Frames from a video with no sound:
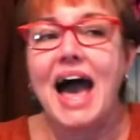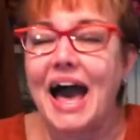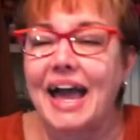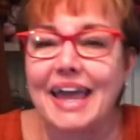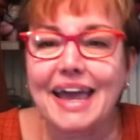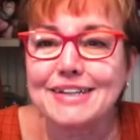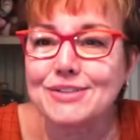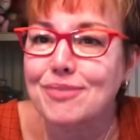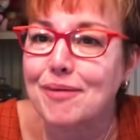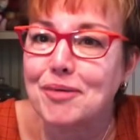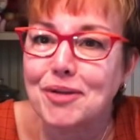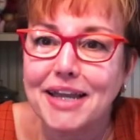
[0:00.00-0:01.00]
I had
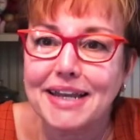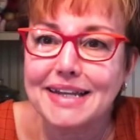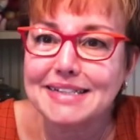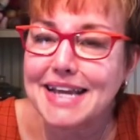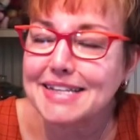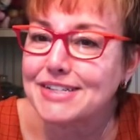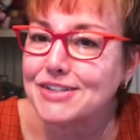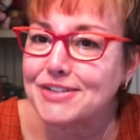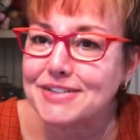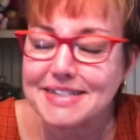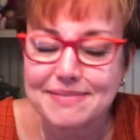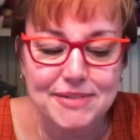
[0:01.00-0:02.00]
trouble getting
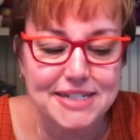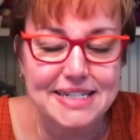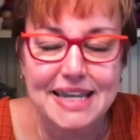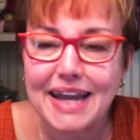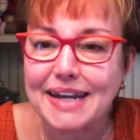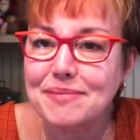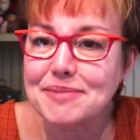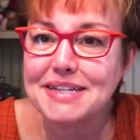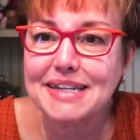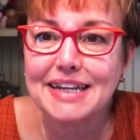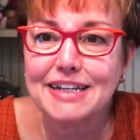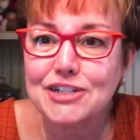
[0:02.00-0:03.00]
testers to sign up to
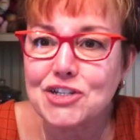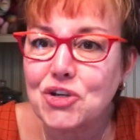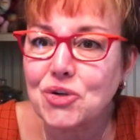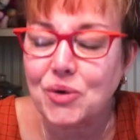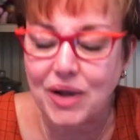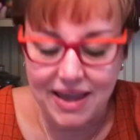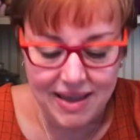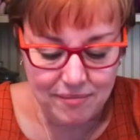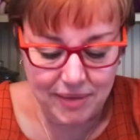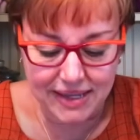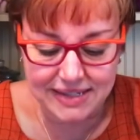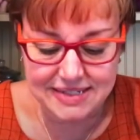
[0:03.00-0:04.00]
knit it too,
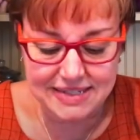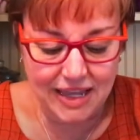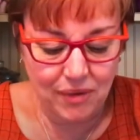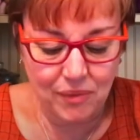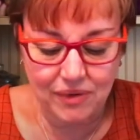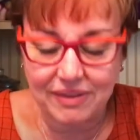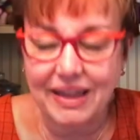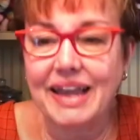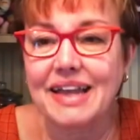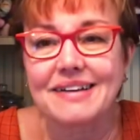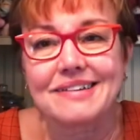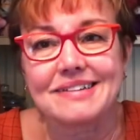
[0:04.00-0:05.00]
because they were
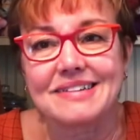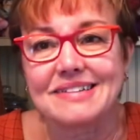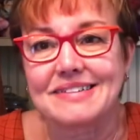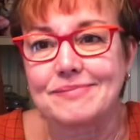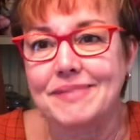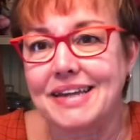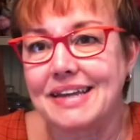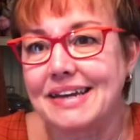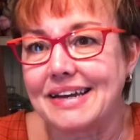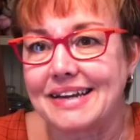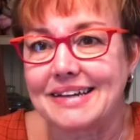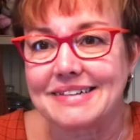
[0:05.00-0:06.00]
like, oh
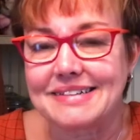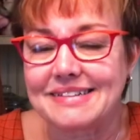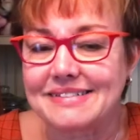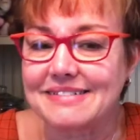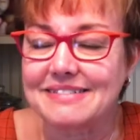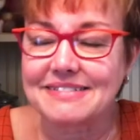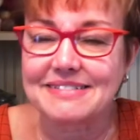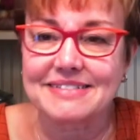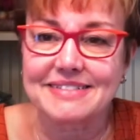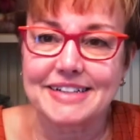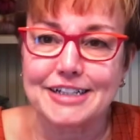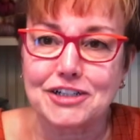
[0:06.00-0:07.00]
man, I don't know,
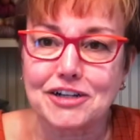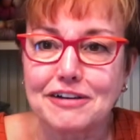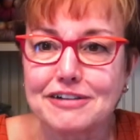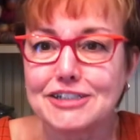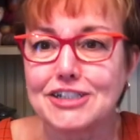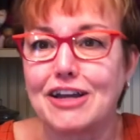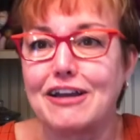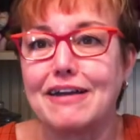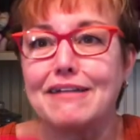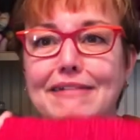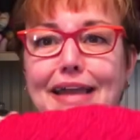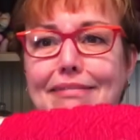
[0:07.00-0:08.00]

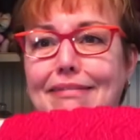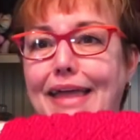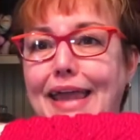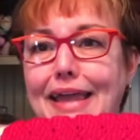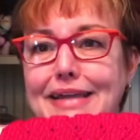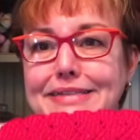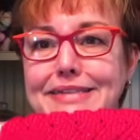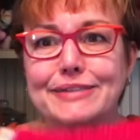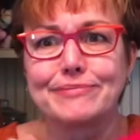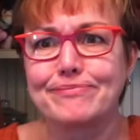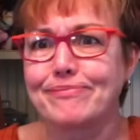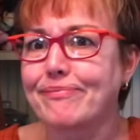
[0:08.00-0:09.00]
intarsia and
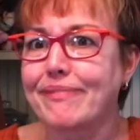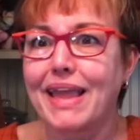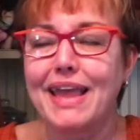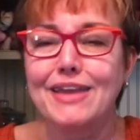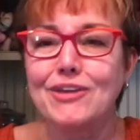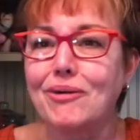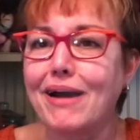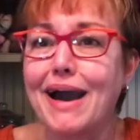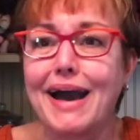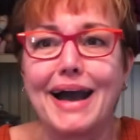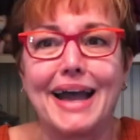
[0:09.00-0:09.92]
lace. You guys,